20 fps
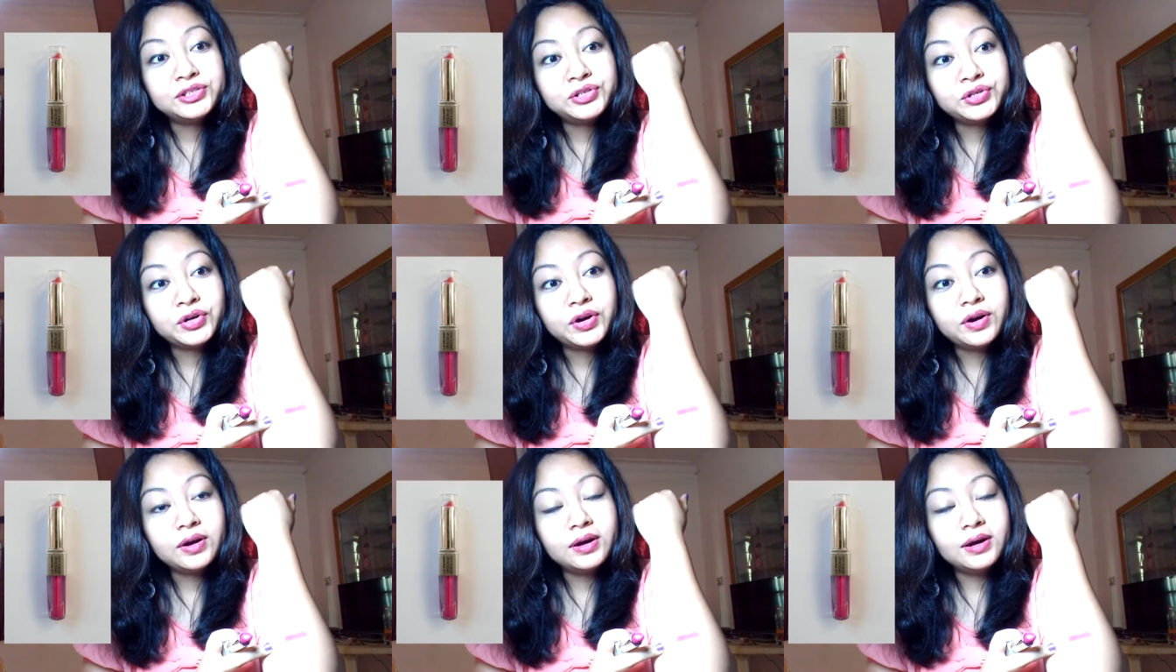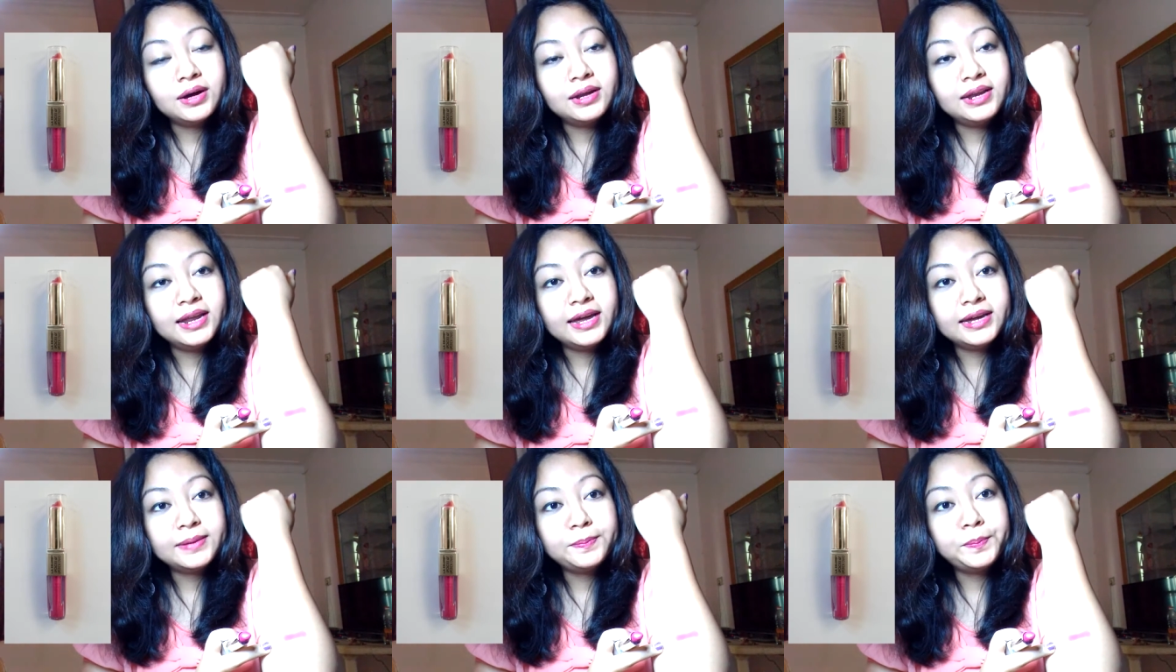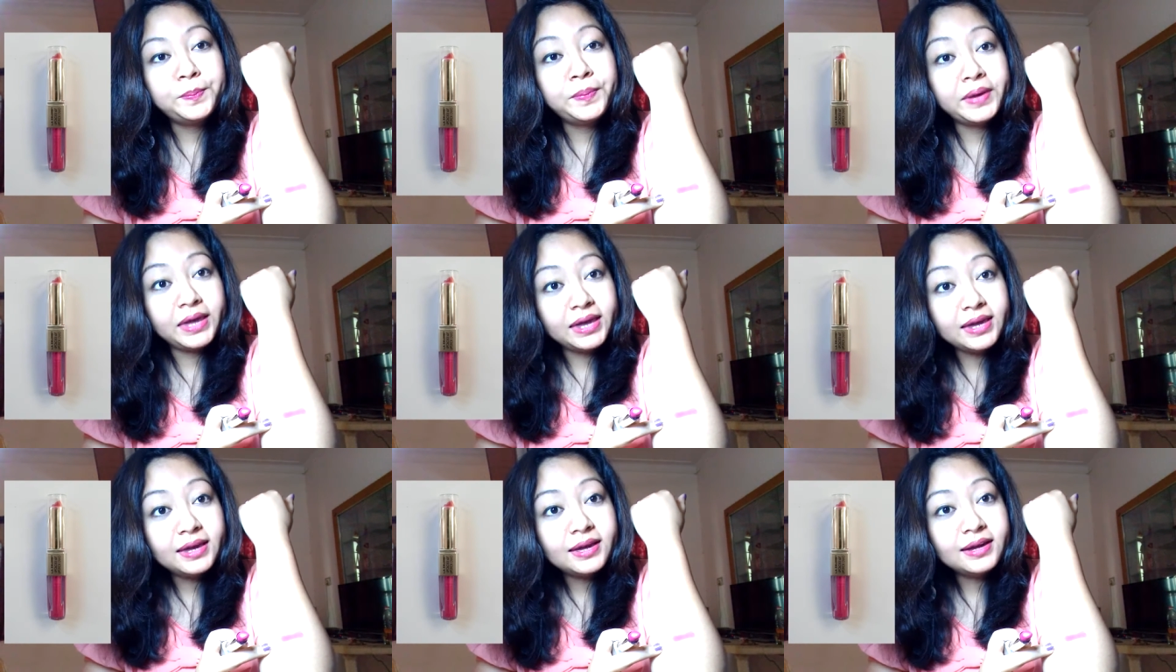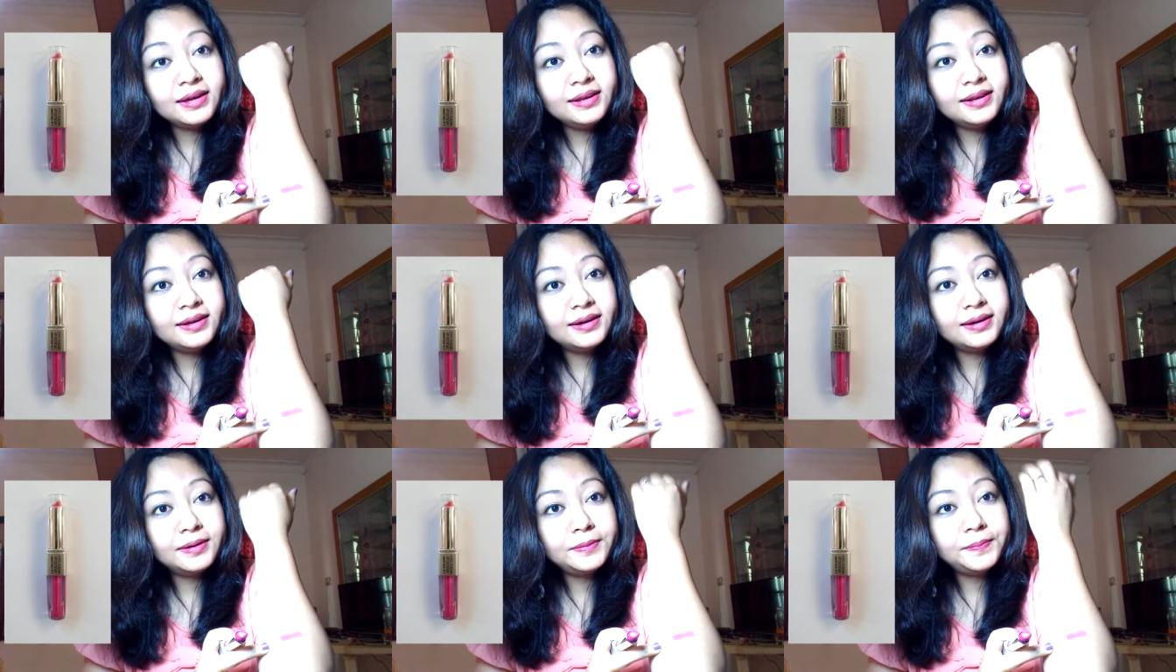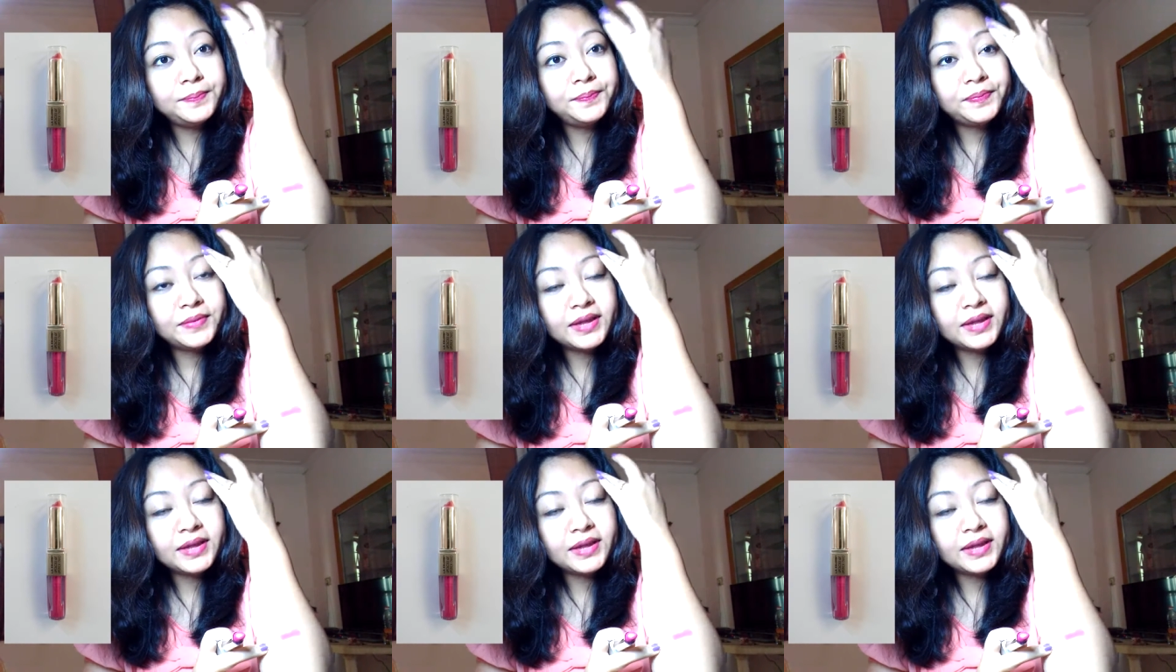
Like pink color.